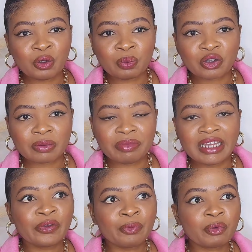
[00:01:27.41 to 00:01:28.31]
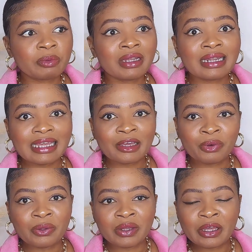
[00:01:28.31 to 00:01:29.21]
You must be
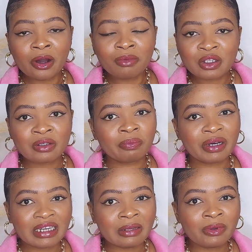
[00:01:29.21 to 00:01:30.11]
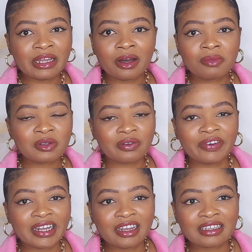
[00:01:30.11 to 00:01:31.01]
liquid when it comes to money, when it comes to
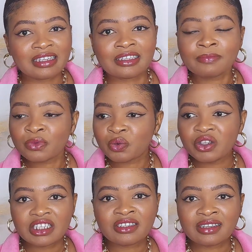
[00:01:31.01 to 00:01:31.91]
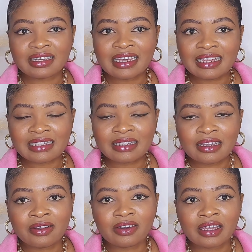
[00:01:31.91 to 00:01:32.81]
finances, which is not the case.
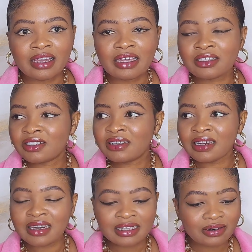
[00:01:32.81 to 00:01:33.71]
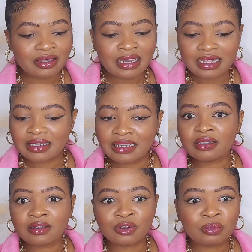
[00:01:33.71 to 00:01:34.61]
Okay, it's just the little things,
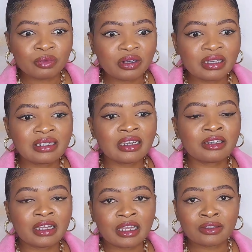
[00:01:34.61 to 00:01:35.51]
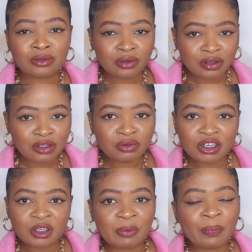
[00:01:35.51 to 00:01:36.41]
the small things that you take into
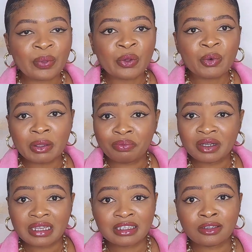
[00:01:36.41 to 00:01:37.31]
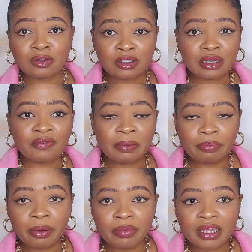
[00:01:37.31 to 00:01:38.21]
consideration when presenting yourself in
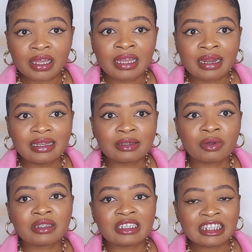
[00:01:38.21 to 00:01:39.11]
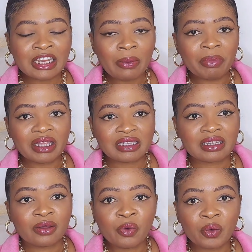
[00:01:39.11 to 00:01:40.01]
public. That is what
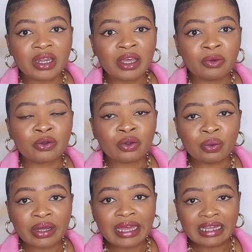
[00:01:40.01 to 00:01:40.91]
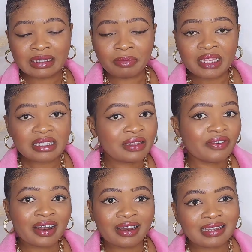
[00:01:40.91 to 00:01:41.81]
determines whether you're going to look expensive,
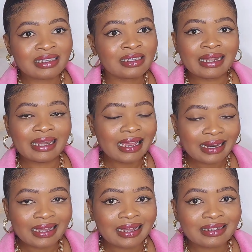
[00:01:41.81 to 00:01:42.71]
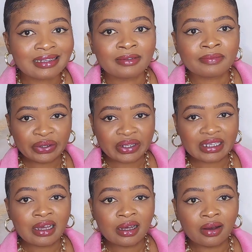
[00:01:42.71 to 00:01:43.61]
classy, and elegant or
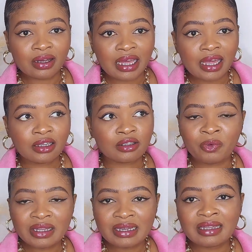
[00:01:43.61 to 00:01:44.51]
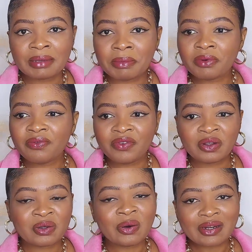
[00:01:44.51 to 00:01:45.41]
not. Okay, one thing that people
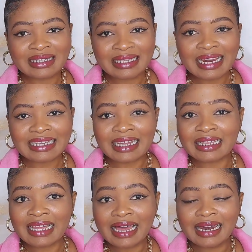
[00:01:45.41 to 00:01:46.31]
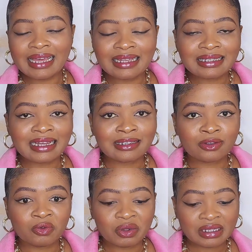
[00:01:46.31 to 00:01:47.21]
fail to understand is that elegance has to
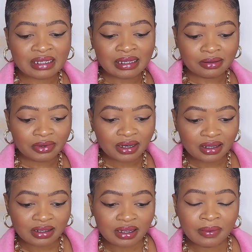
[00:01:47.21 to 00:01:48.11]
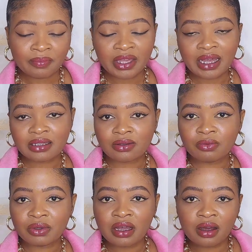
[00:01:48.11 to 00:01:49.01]
do with serenity. It has to
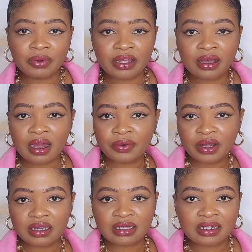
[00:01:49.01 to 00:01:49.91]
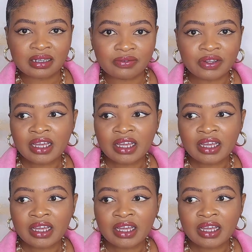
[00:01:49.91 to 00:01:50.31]
do with how we carry ourselves.